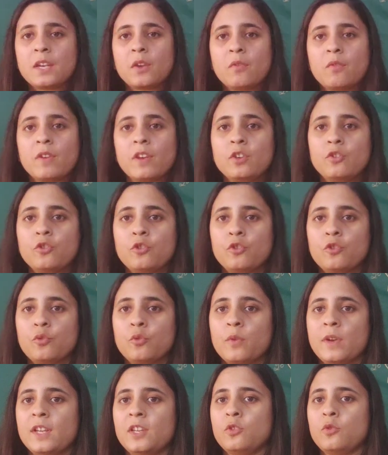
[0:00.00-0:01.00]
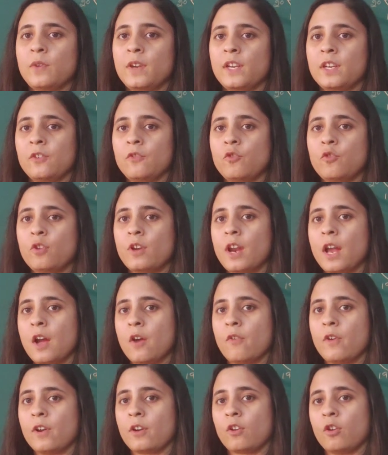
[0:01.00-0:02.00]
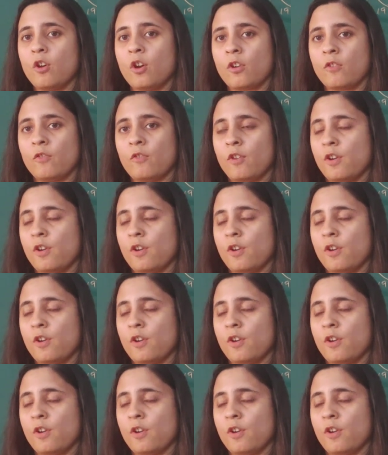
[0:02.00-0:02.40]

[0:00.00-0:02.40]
given to you in 24-hour clock